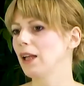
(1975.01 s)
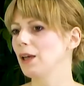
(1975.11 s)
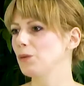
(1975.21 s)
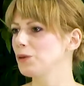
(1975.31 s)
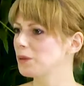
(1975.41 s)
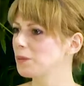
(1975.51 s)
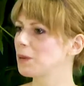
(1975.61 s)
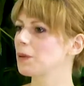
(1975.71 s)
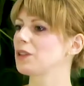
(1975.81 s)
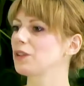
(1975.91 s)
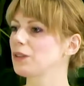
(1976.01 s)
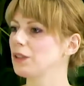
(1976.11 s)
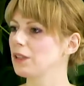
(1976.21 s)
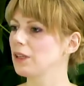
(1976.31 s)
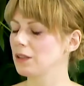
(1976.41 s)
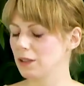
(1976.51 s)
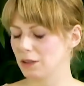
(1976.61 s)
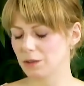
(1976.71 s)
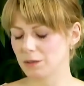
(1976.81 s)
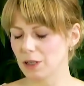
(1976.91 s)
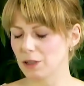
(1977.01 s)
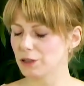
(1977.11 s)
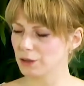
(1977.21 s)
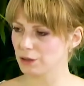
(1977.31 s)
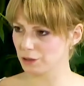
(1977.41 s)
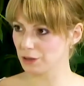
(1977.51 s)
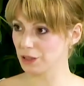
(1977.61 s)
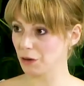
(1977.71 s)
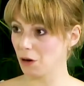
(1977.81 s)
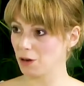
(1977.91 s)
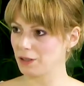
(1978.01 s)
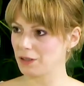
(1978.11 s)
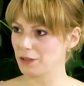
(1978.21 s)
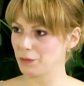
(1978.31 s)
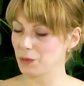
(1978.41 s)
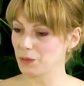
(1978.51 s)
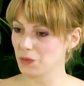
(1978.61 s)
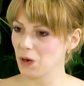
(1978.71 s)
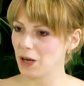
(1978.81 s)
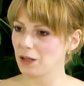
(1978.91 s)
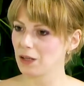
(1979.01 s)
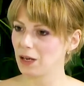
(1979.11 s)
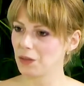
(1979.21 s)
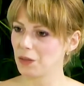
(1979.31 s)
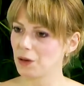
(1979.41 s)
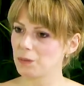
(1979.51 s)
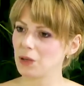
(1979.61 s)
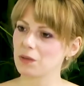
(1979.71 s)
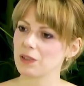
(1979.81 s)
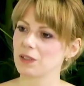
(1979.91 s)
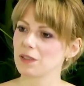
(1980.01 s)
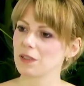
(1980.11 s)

And when you're speaking about the young girl earlier on in the interview as well, I thought about this